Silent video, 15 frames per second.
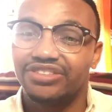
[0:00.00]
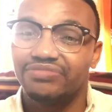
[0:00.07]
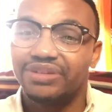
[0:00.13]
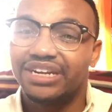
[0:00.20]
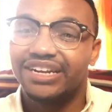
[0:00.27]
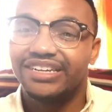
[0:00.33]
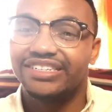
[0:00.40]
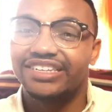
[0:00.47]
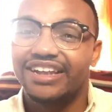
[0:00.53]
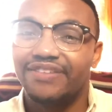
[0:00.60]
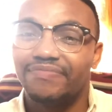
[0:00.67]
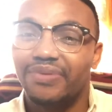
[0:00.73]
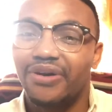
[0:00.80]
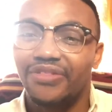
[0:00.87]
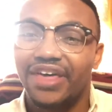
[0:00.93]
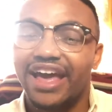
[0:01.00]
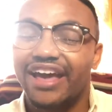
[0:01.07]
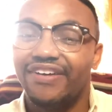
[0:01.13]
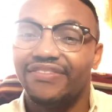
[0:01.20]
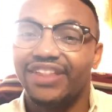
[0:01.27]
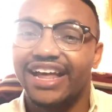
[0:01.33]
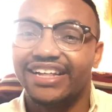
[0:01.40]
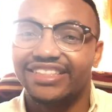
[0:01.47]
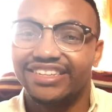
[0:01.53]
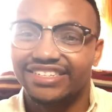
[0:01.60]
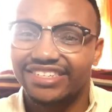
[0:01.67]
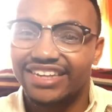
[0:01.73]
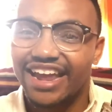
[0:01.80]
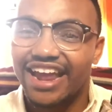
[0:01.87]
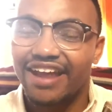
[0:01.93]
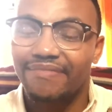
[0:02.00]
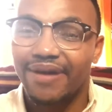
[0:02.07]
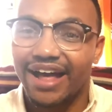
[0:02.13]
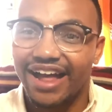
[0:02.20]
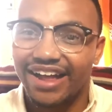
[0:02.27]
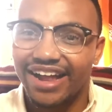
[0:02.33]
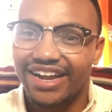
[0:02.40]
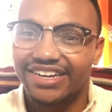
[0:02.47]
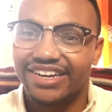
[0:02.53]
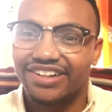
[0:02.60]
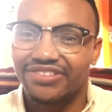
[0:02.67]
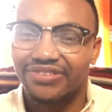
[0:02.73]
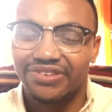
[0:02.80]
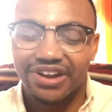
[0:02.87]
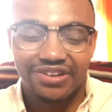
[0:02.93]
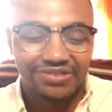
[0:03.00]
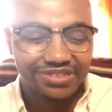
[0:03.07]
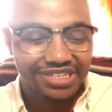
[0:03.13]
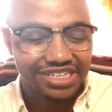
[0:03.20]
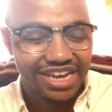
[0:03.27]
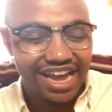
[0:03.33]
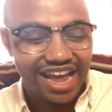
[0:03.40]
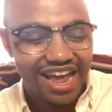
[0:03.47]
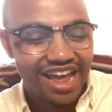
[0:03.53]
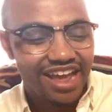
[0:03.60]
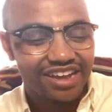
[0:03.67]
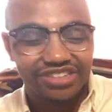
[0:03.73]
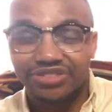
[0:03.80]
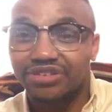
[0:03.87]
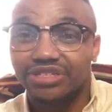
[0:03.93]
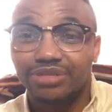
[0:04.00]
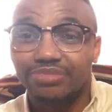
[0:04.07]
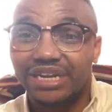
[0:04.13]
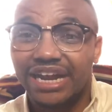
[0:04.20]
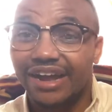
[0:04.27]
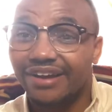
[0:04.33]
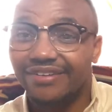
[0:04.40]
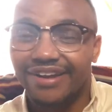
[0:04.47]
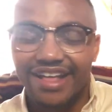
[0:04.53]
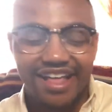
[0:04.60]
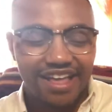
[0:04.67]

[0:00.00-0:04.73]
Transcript: because they both have like the same identical notes. It trips me out.